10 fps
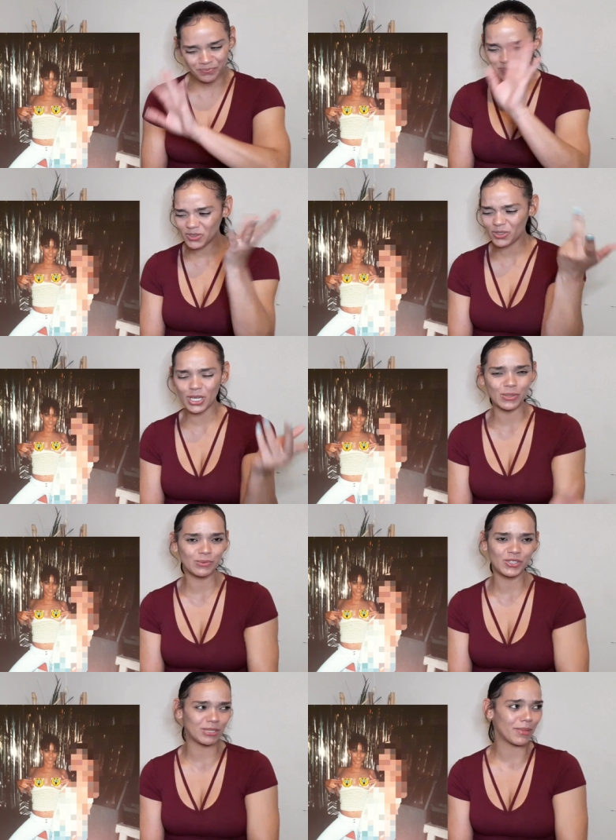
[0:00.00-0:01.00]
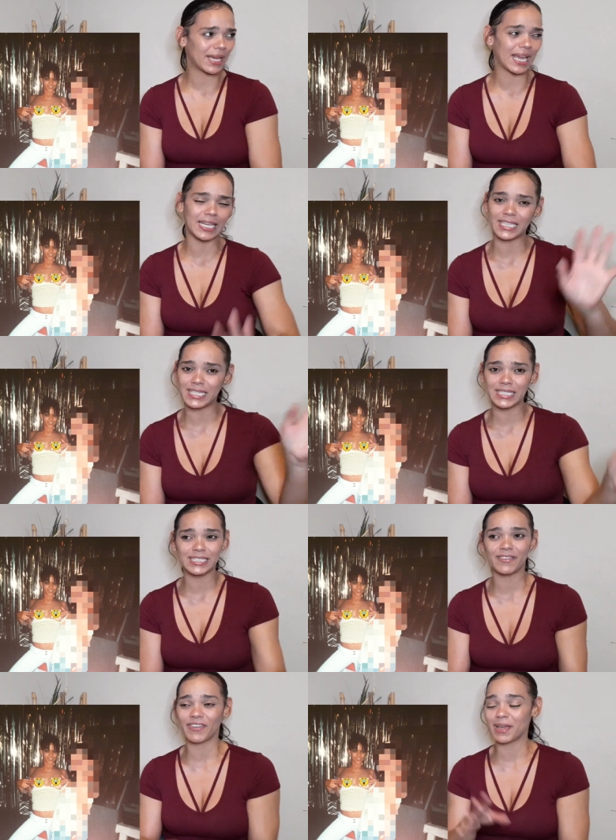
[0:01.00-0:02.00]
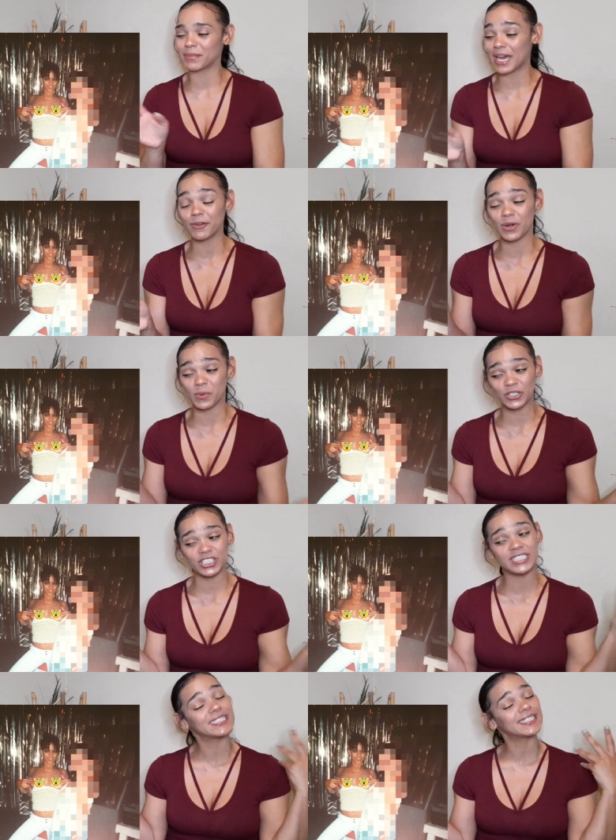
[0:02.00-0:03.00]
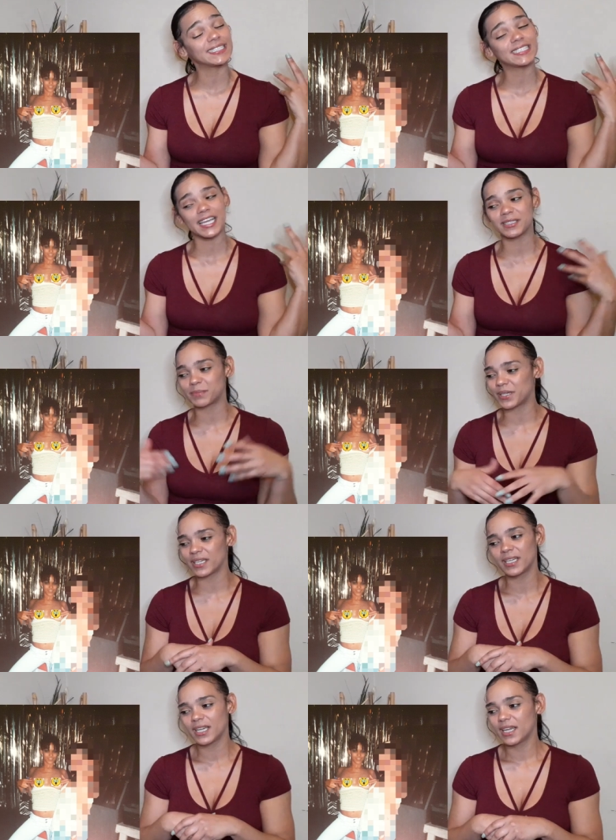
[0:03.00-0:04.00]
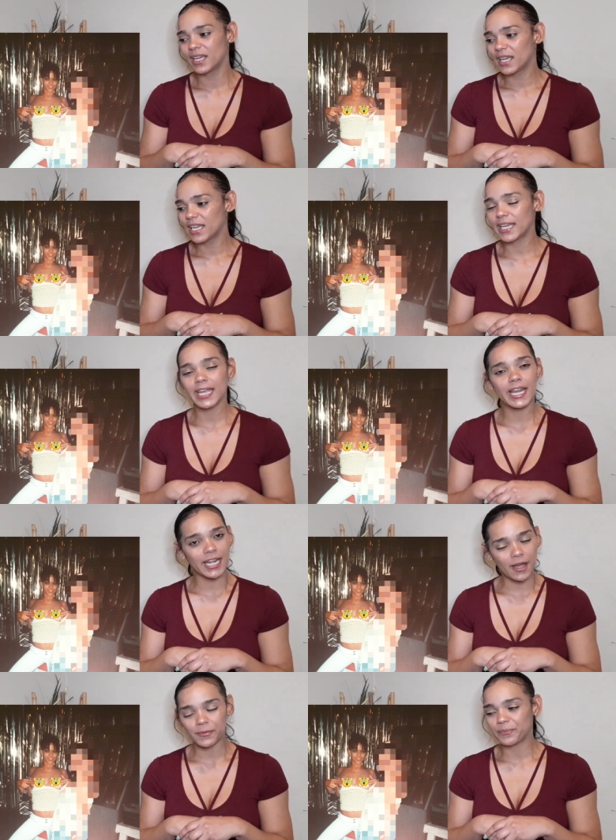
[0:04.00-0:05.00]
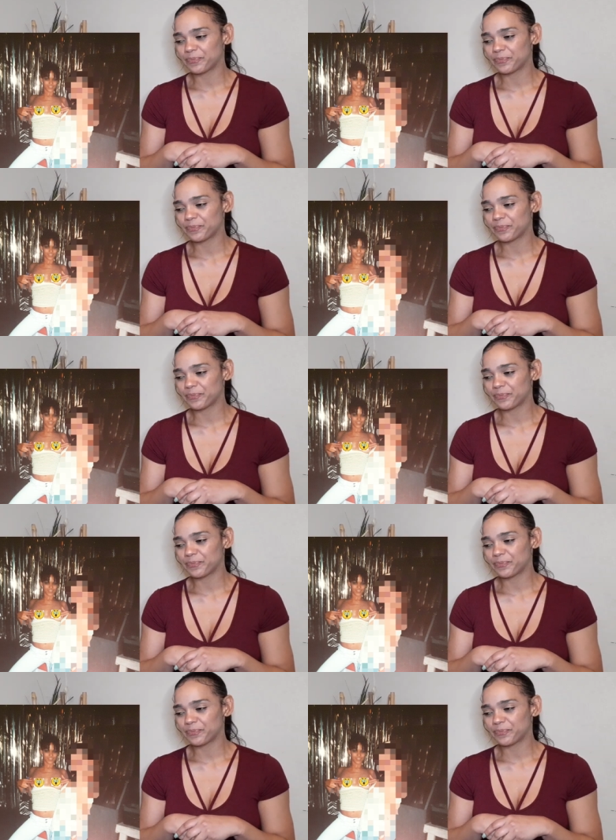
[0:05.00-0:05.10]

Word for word: you know, she probably got kids and a family. I don't know where she is these days, but you know.